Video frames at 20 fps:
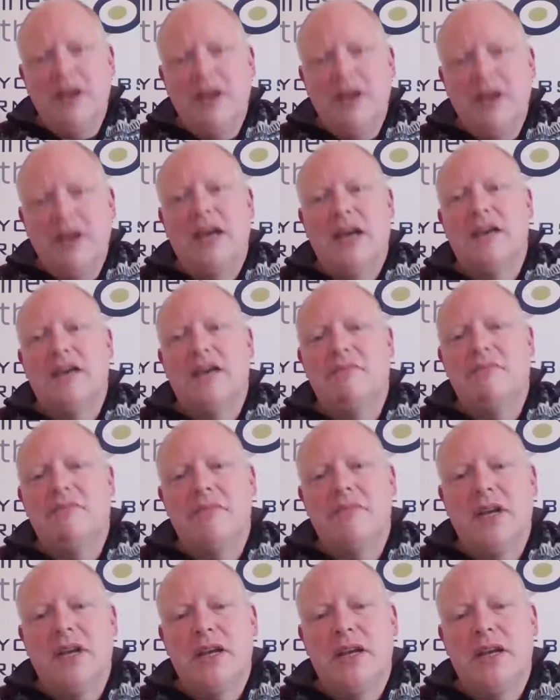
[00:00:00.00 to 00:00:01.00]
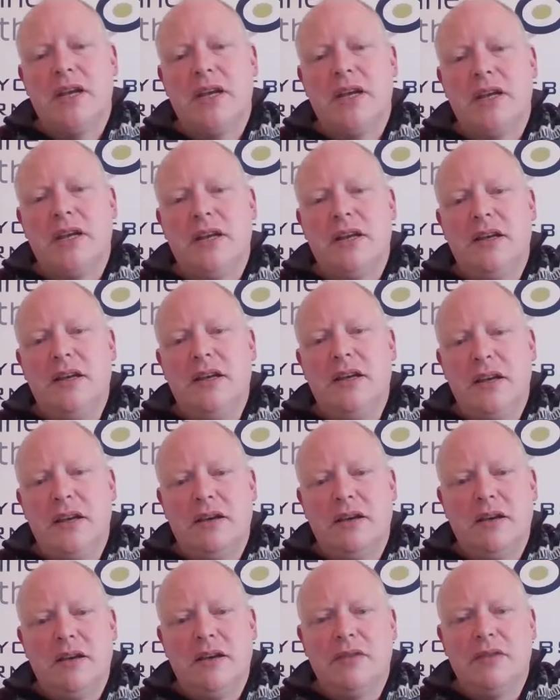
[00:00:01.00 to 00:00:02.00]
Yeah,
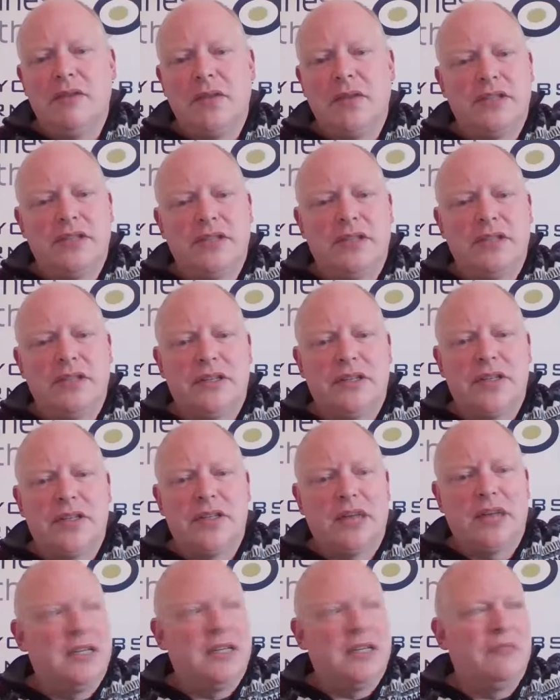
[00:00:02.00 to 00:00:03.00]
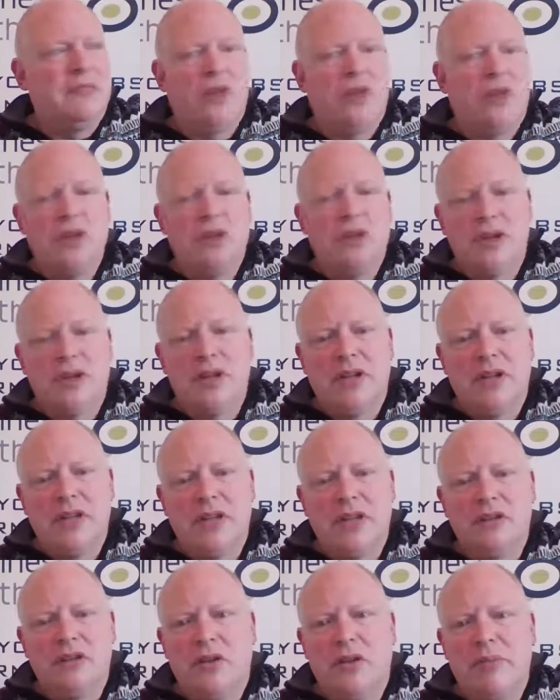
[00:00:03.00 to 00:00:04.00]
otherwise it's just a static brochure, and
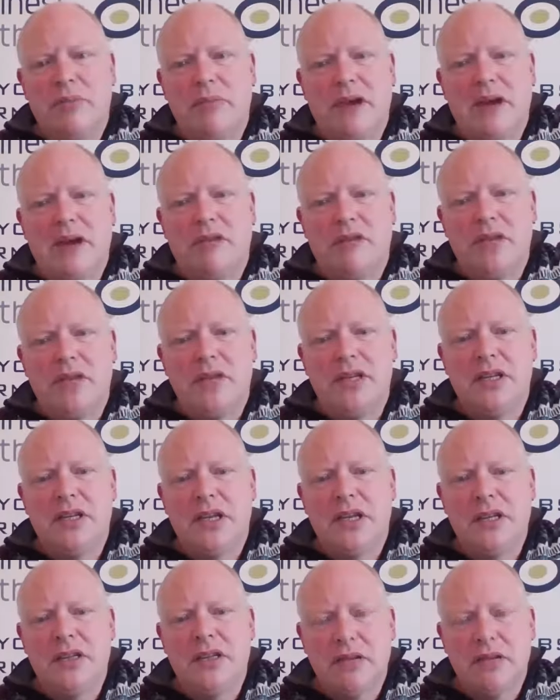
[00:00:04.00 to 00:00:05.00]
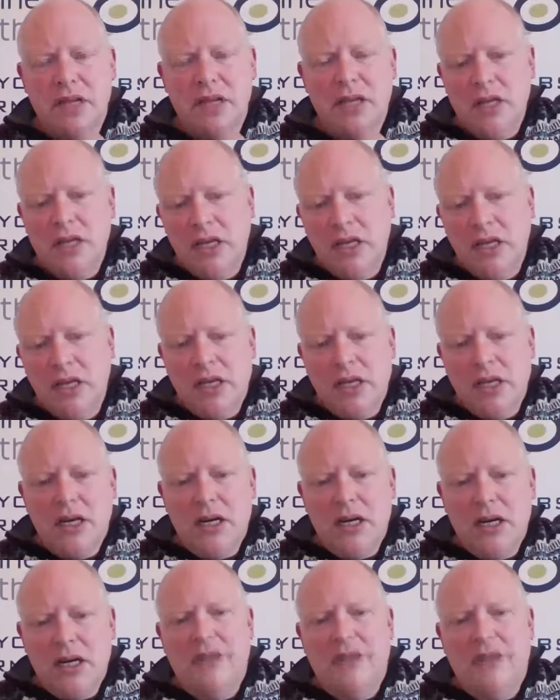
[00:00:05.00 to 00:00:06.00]
that's not the power of the internet. So it's
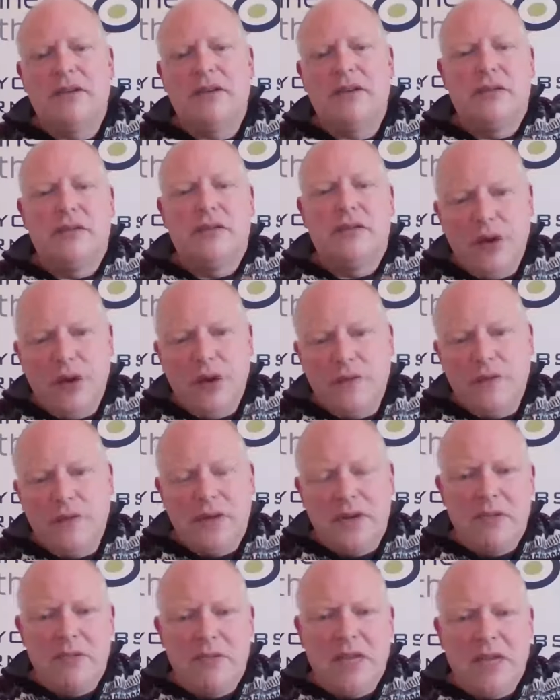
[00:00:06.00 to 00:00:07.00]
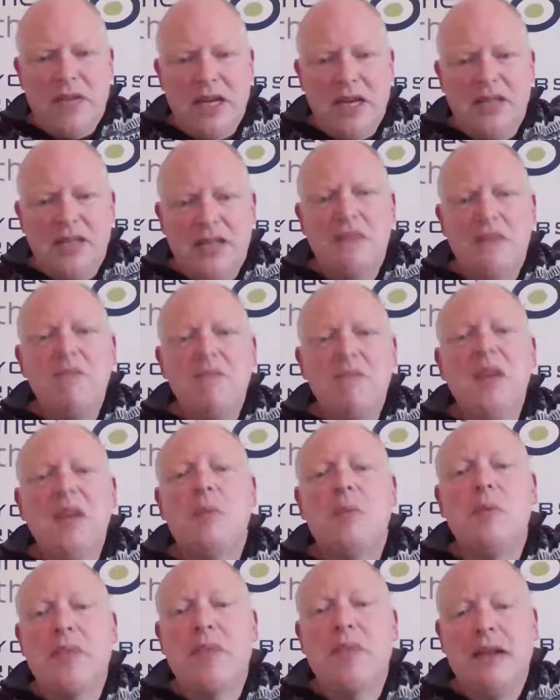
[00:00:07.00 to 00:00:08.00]
high value content, often updated,
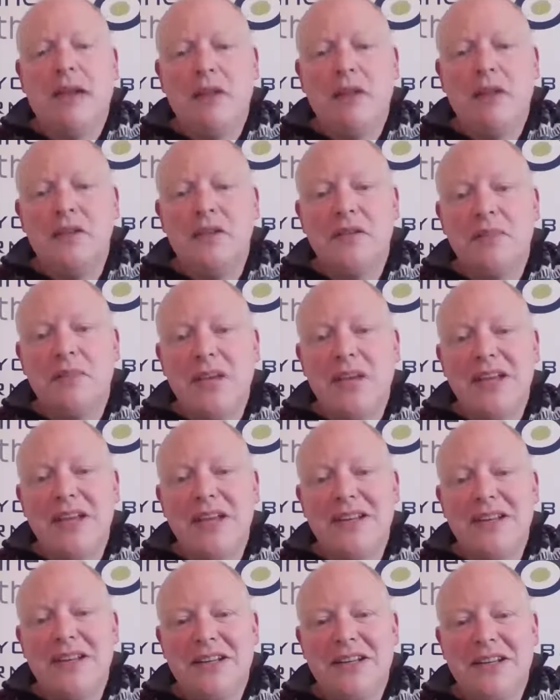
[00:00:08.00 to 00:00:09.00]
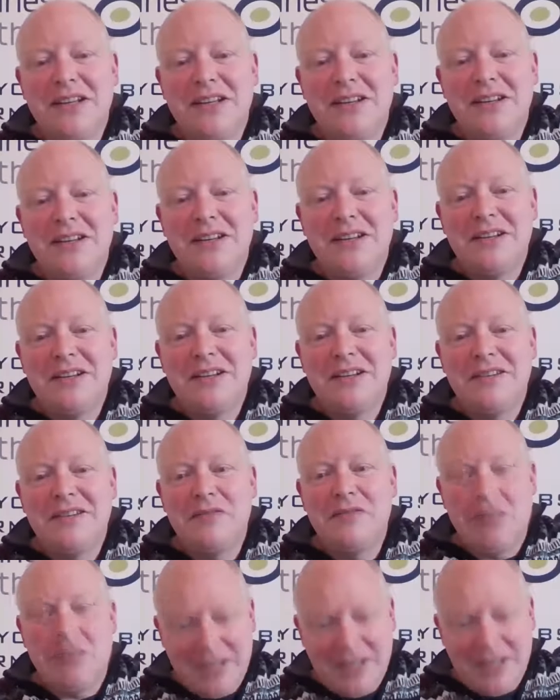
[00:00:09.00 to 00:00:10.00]
minimum download speed,
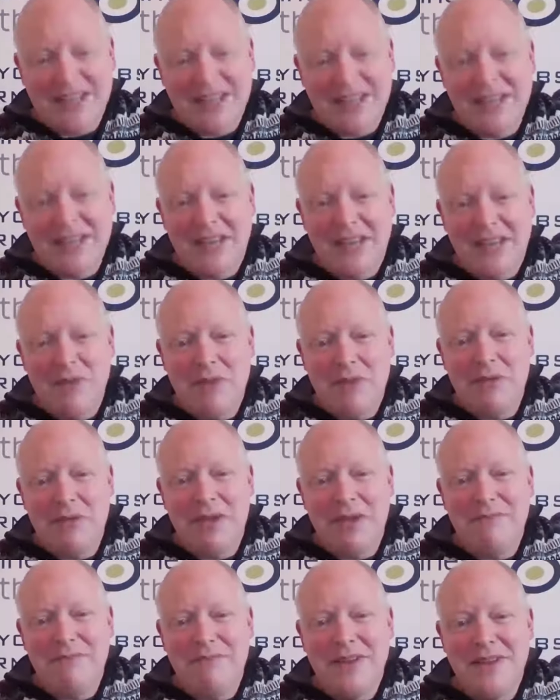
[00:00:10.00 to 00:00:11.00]
56K modem.